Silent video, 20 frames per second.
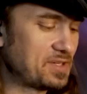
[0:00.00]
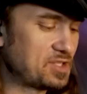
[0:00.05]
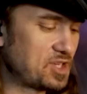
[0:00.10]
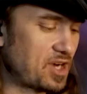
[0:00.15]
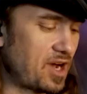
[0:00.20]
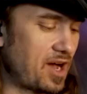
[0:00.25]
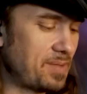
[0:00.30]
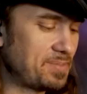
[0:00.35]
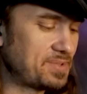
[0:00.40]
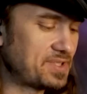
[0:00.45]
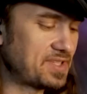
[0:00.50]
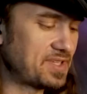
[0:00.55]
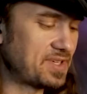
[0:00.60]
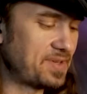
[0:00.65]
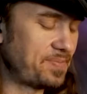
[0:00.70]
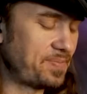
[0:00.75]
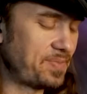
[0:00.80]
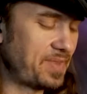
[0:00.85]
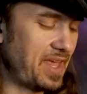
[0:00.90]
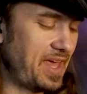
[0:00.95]
chops,
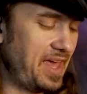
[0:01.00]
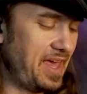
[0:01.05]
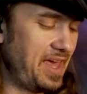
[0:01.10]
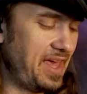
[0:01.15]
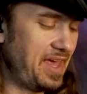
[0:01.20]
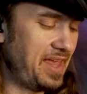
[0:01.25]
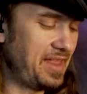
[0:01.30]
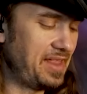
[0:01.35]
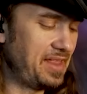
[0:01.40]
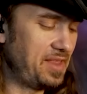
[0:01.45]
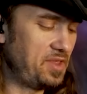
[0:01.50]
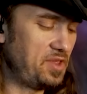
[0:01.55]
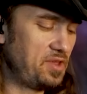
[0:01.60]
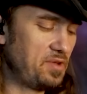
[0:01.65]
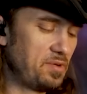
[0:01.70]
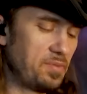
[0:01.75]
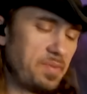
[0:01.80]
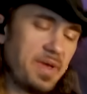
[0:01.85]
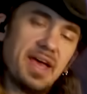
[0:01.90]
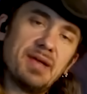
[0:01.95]
and
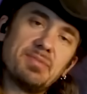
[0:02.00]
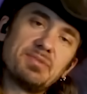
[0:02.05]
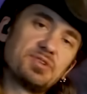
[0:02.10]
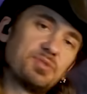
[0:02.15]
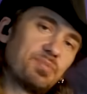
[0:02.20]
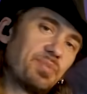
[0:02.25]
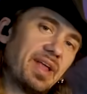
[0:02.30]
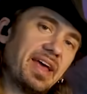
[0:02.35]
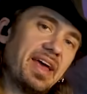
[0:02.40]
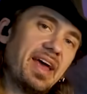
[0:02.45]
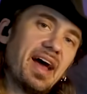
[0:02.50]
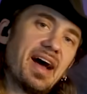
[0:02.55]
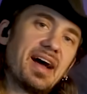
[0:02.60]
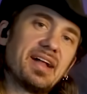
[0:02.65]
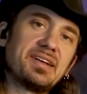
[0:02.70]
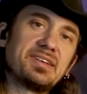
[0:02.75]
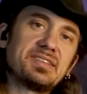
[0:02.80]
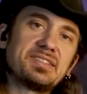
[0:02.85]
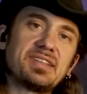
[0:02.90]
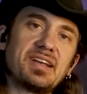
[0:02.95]
you'll be able to play
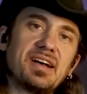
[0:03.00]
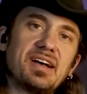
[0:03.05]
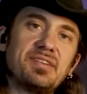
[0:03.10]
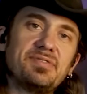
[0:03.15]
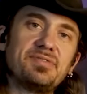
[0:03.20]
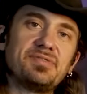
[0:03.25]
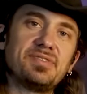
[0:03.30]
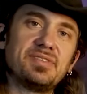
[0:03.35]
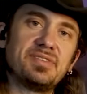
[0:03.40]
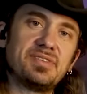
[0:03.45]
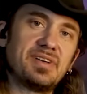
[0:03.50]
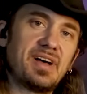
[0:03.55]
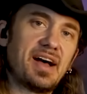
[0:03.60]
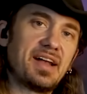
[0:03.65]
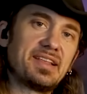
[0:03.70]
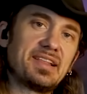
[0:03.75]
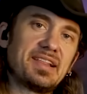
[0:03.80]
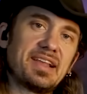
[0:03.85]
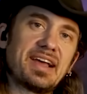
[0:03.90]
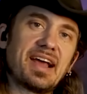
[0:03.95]
other
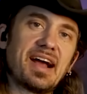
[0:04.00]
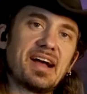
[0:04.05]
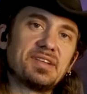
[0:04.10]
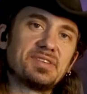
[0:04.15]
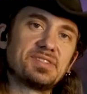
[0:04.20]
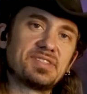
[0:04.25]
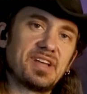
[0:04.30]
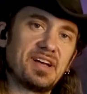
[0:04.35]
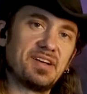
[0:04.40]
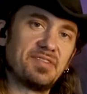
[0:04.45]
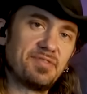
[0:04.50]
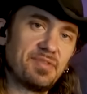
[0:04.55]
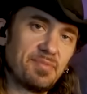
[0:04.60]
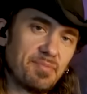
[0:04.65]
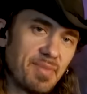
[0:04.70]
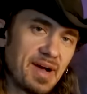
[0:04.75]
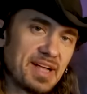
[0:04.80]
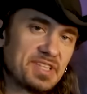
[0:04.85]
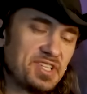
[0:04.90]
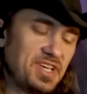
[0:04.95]
legato stuff
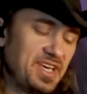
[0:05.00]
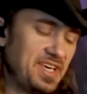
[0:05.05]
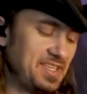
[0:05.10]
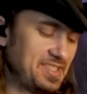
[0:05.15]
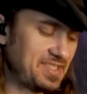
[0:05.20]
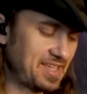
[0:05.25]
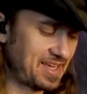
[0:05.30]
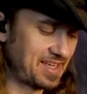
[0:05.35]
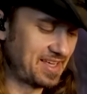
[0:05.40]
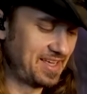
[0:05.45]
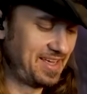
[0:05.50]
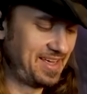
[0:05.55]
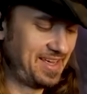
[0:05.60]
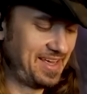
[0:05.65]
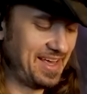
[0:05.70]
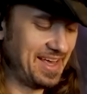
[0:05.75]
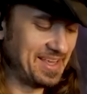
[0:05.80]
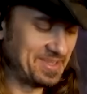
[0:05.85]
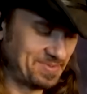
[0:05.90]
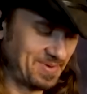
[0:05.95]
much easier
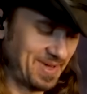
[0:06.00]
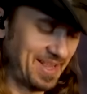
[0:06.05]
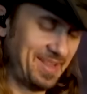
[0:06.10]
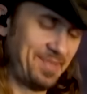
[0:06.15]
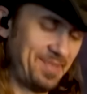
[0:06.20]
as well.